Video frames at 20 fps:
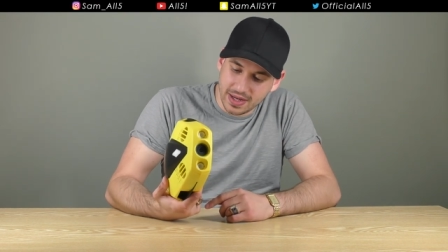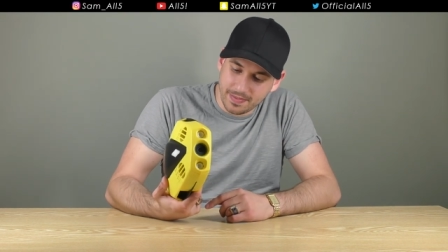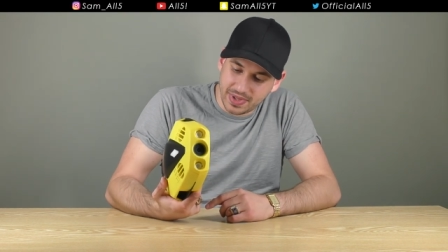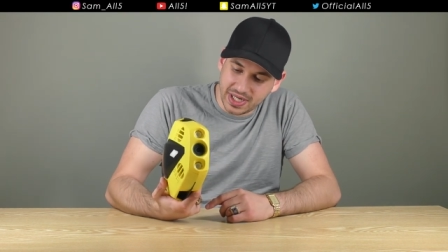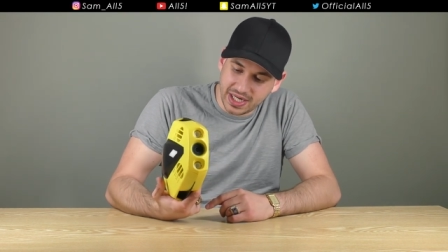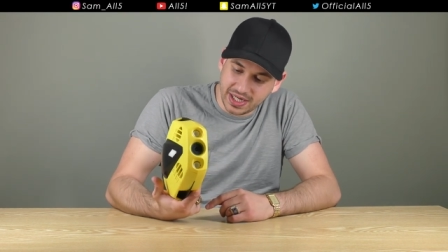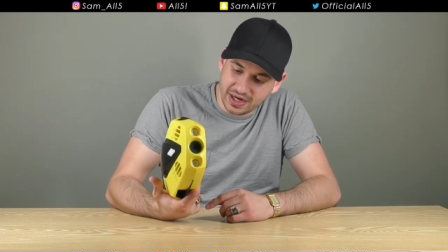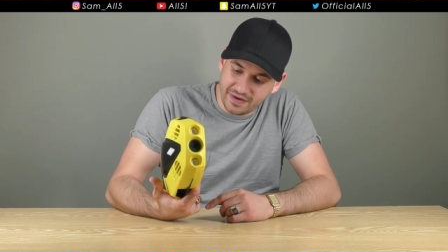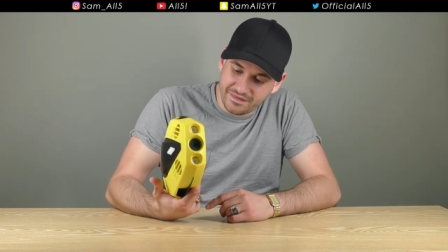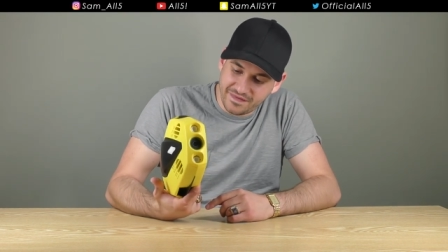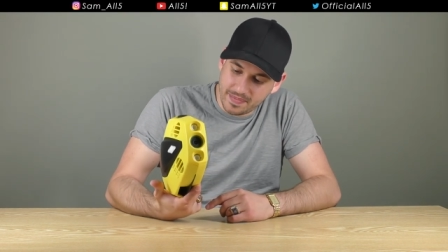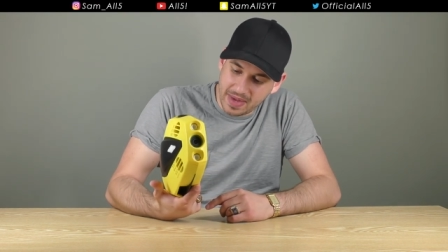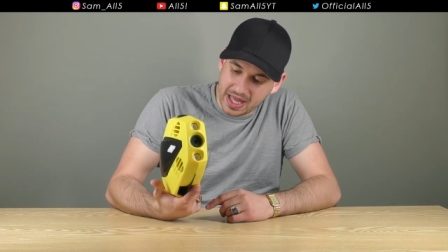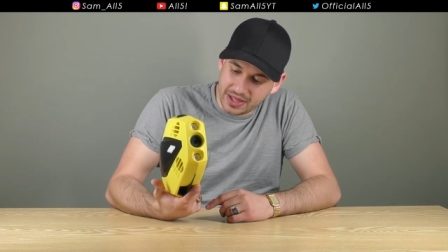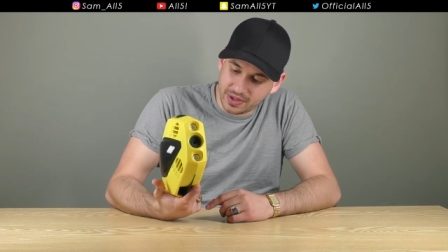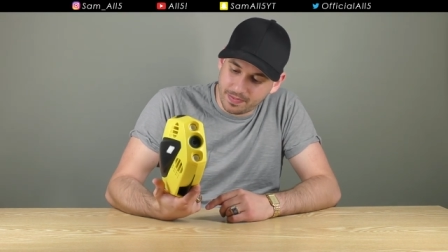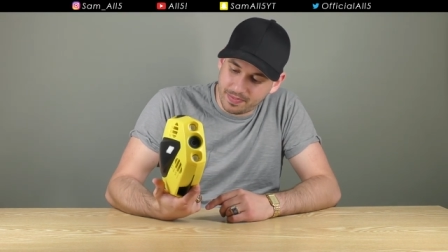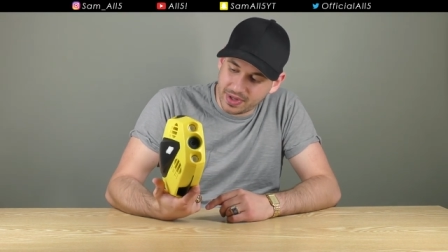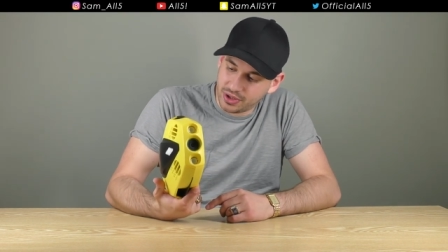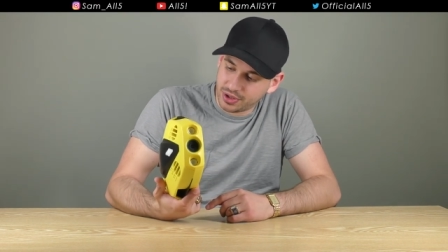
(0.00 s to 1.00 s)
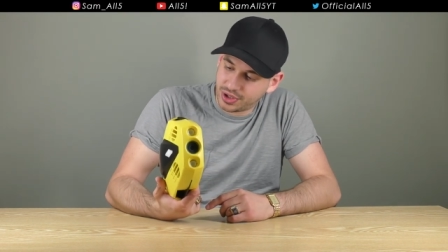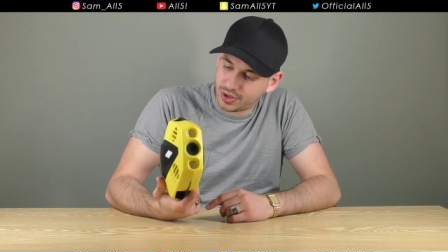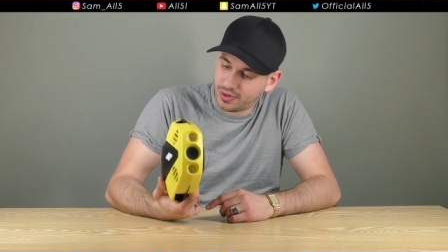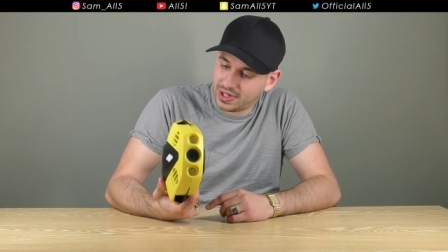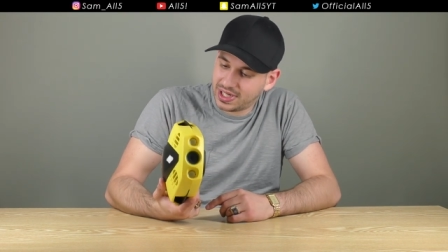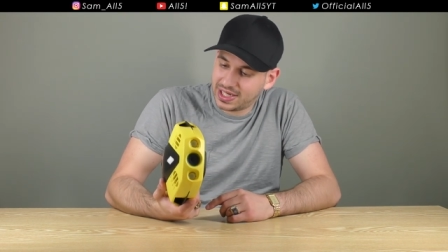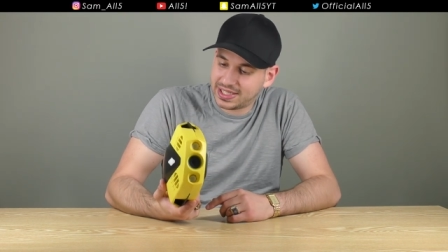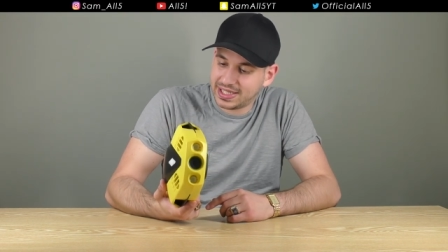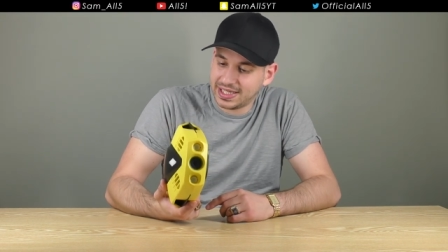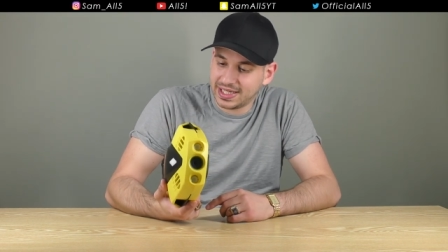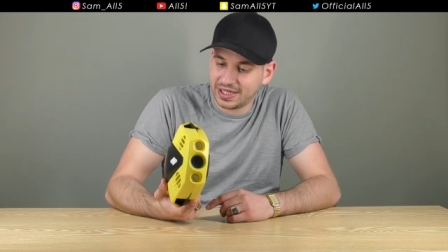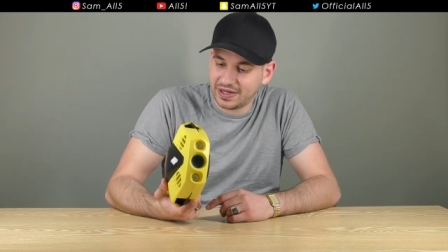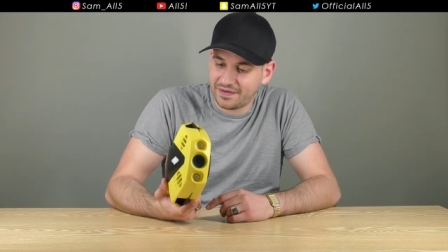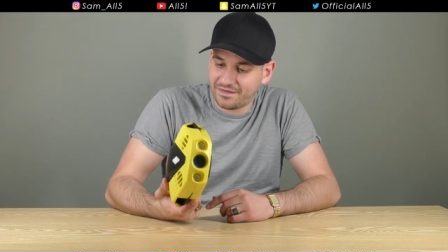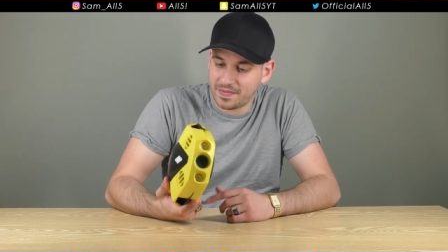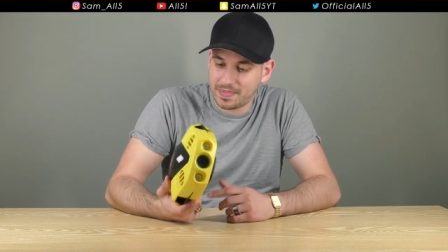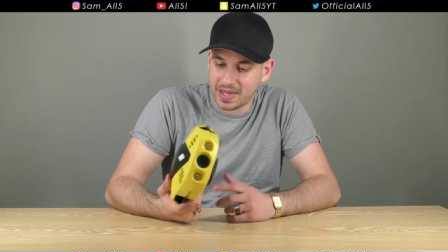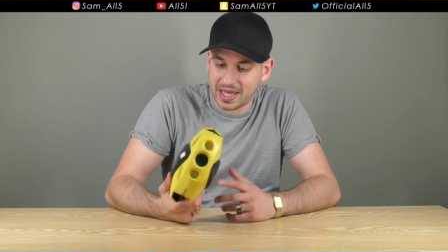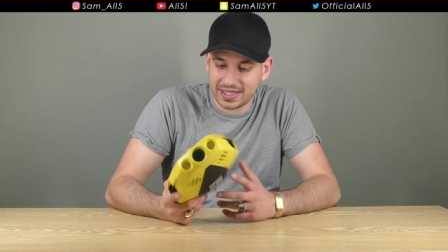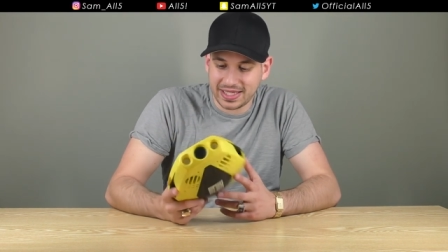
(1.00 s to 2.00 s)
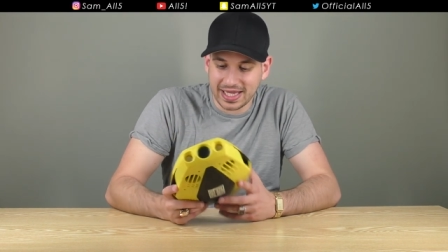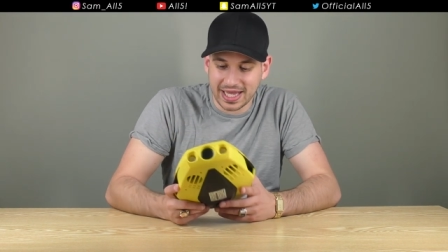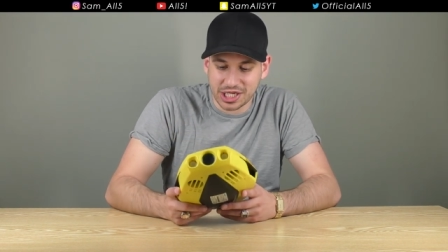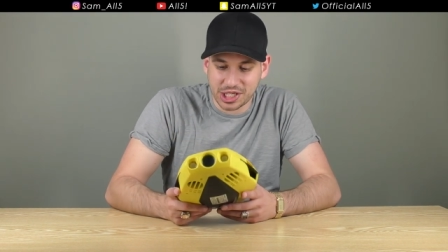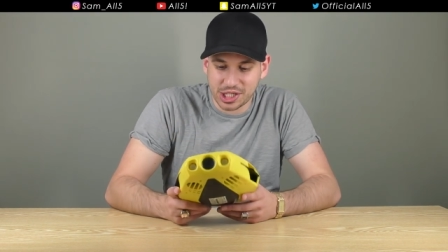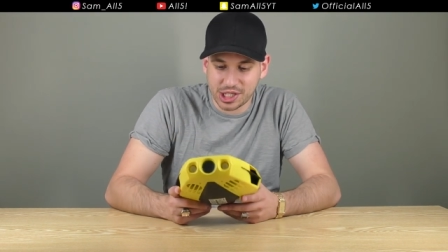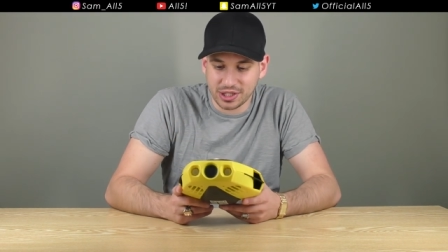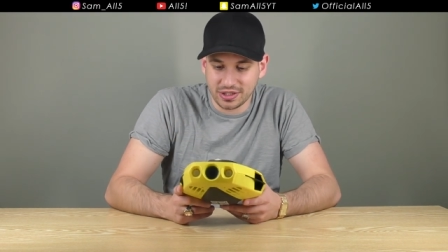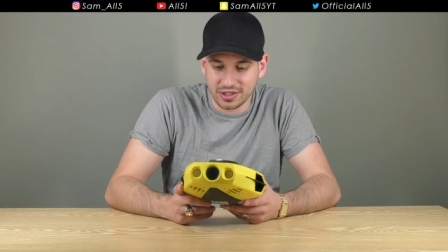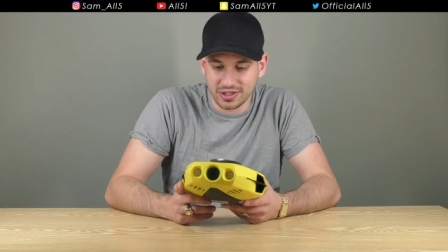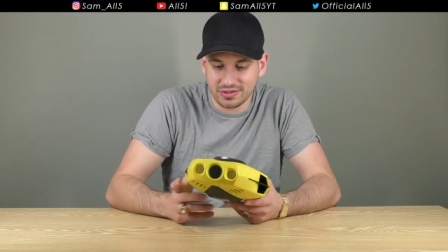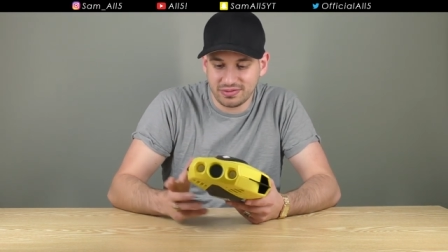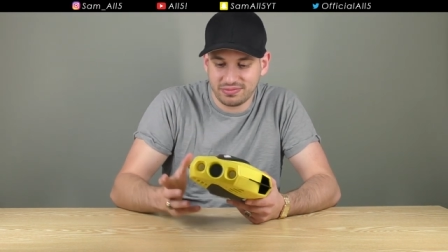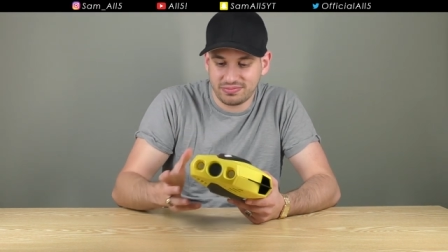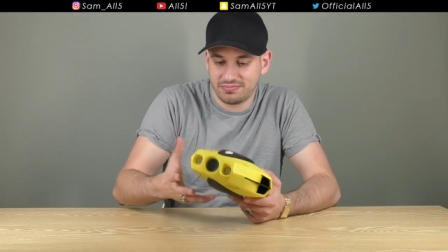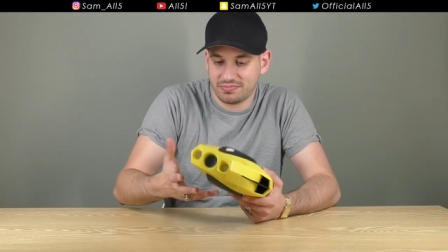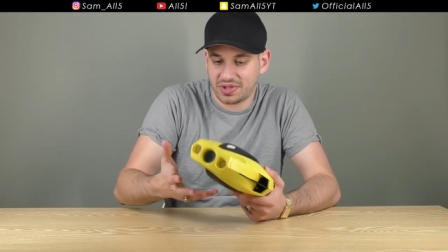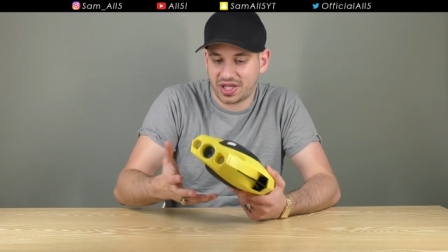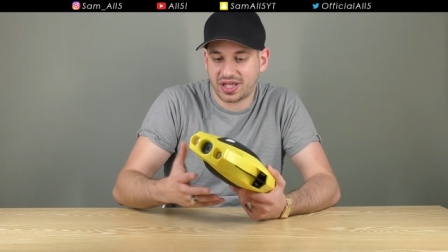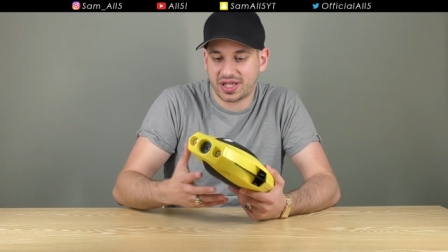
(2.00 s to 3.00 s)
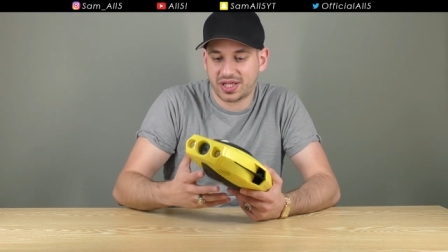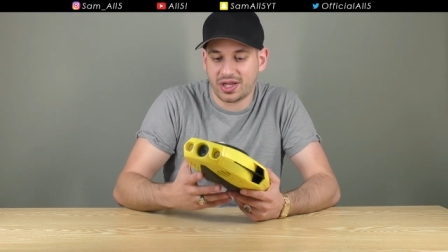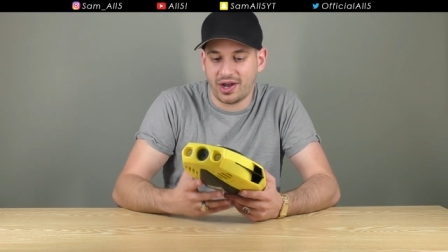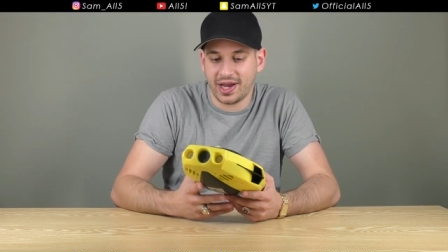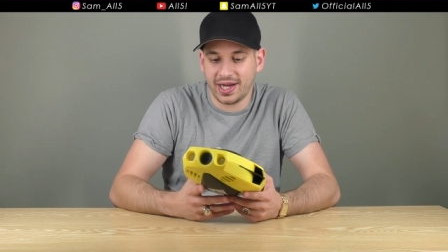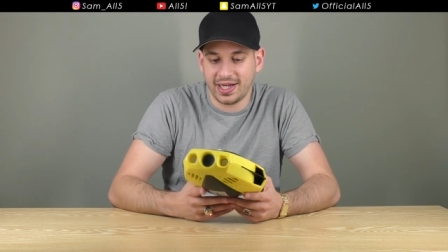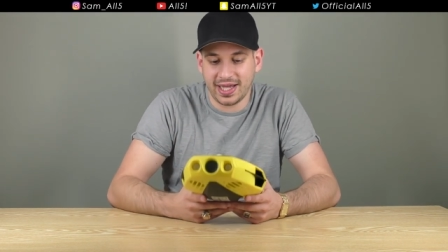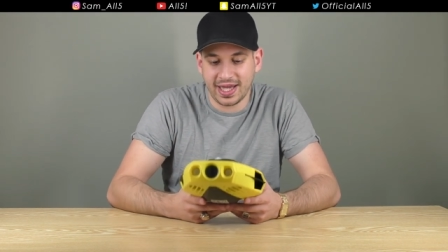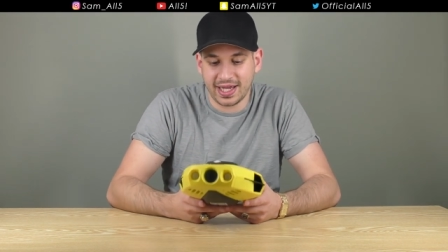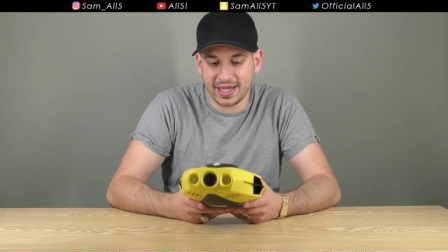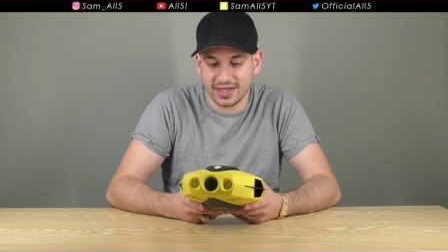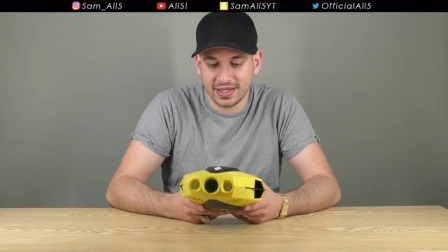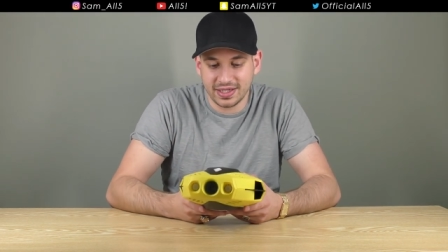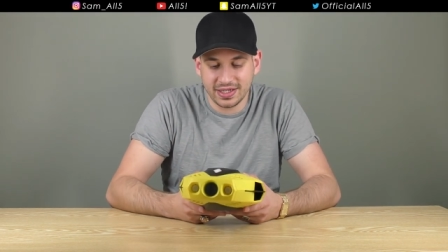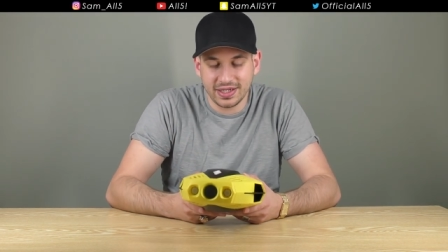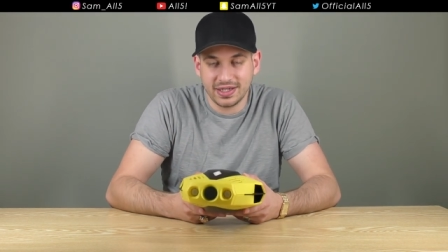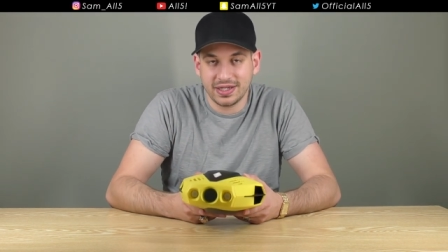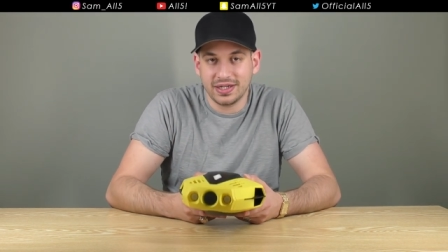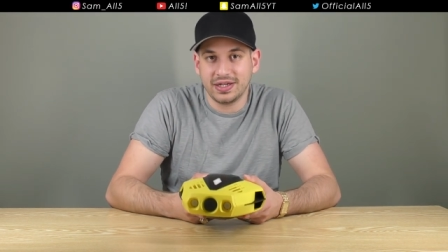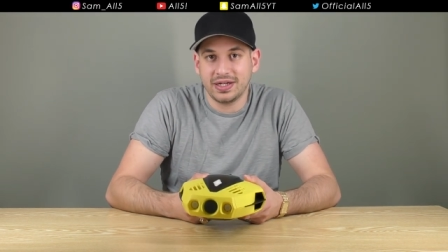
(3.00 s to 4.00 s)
But enough about the build quality, enough about the actual styling.